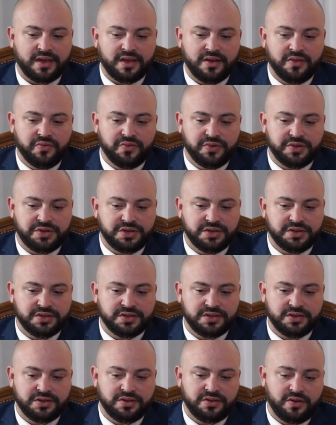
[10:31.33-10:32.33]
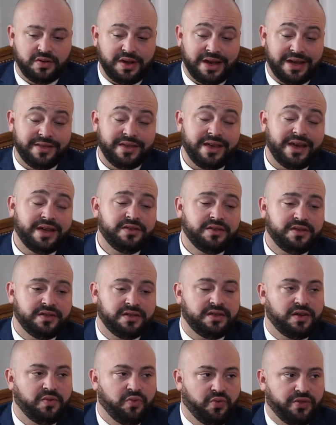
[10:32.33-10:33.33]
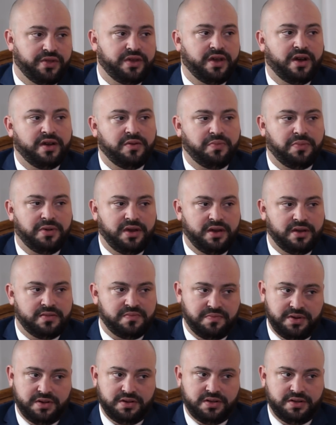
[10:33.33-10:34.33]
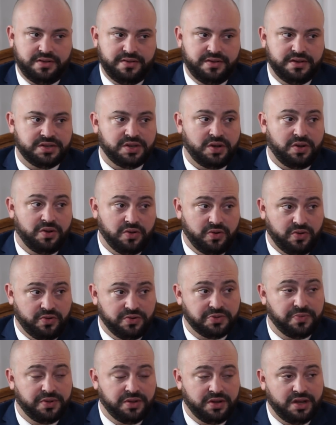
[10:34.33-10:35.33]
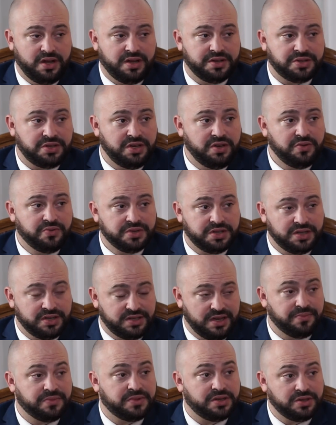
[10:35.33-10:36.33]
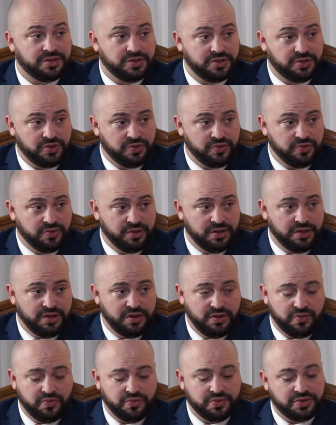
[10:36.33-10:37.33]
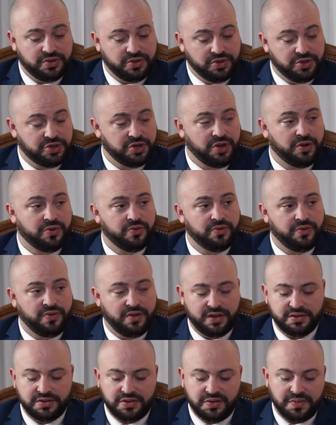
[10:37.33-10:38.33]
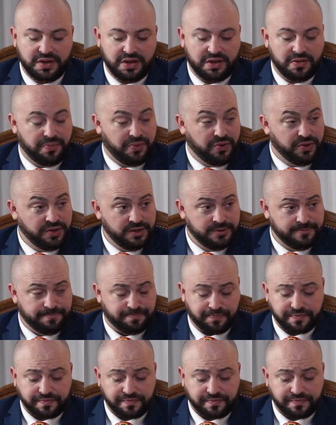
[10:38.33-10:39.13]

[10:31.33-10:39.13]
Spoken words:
which is, at the end of the day, what the IPN bill, this Holocaust bill last year, was attempting to do, was to show and to make a point